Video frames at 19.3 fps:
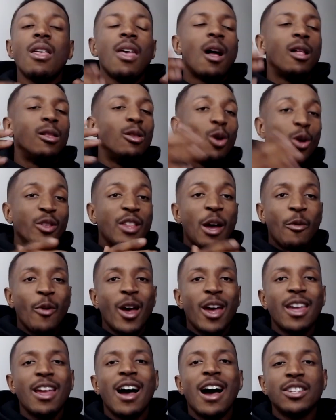Along that
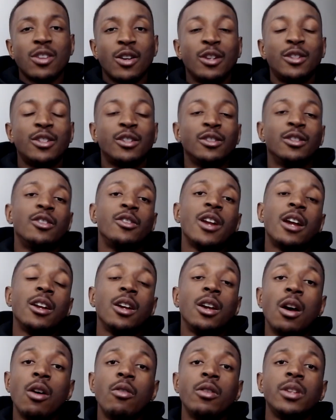way, I started to learn how to
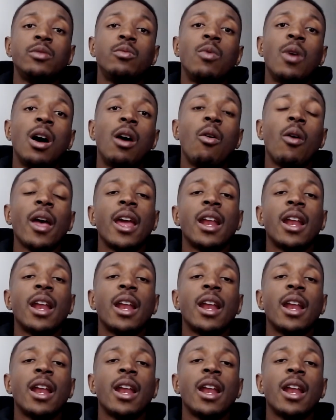code as well,